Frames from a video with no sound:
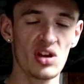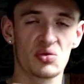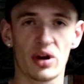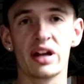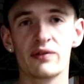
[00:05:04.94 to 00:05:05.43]

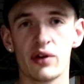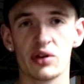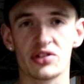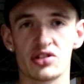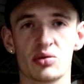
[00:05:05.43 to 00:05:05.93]
rainfall
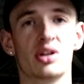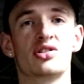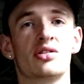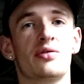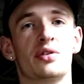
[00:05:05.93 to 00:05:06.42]

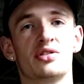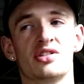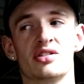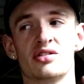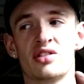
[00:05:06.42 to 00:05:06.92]
situations
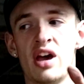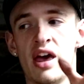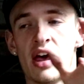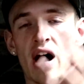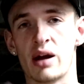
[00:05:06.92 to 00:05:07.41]
versus
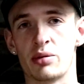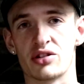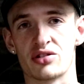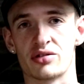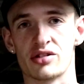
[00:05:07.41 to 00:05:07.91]
high
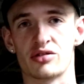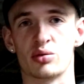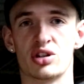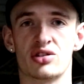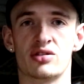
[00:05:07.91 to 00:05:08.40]
pressure
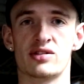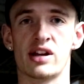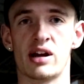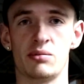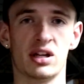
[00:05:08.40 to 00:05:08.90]
situations.
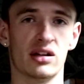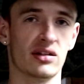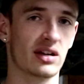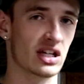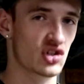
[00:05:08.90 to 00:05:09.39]
And I mean,
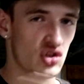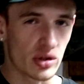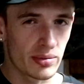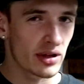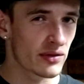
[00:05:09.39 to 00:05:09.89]
it
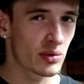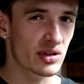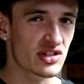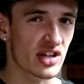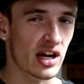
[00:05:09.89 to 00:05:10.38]
should be able to
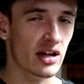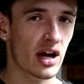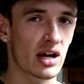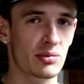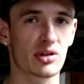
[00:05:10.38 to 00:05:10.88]
withstand
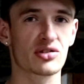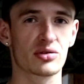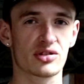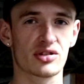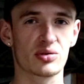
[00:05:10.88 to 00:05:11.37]
high
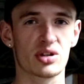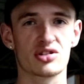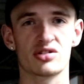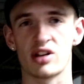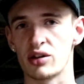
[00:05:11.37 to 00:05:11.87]
pressure
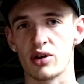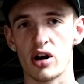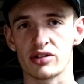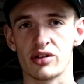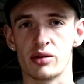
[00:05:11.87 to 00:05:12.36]
situations. I'll
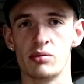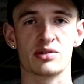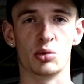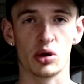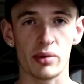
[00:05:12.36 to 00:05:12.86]
talk to them,
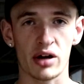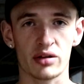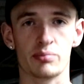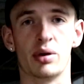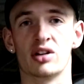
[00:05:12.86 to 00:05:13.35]
ask more about
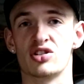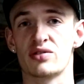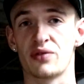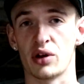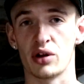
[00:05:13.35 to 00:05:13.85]
it, but
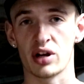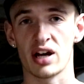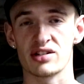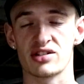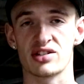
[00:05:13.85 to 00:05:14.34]
just for your
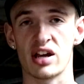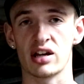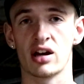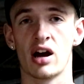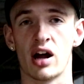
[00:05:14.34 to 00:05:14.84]
guys'
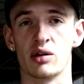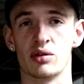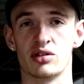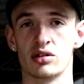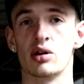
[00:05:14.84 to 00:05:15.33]
sake, I don't
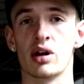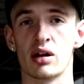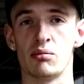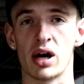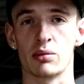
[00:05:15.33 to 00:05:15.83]
want you to go ahead
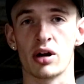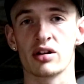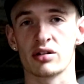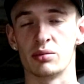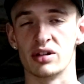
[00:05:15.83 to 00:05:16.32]
and buy a
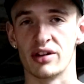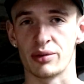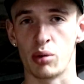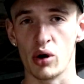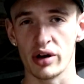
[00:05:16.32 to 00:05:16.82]
product and be
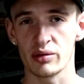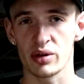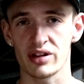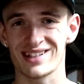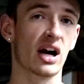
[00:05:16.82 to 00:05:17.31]
disappointed
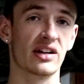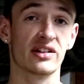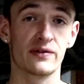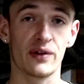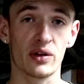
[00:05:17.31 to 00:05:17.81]
with it. I
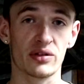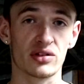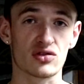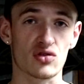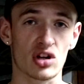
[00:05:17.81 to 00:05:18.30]
did follow the
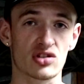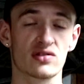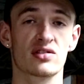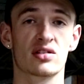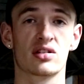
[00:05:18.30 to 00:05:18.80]

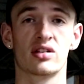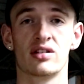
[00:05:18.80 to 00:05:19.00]
instructions.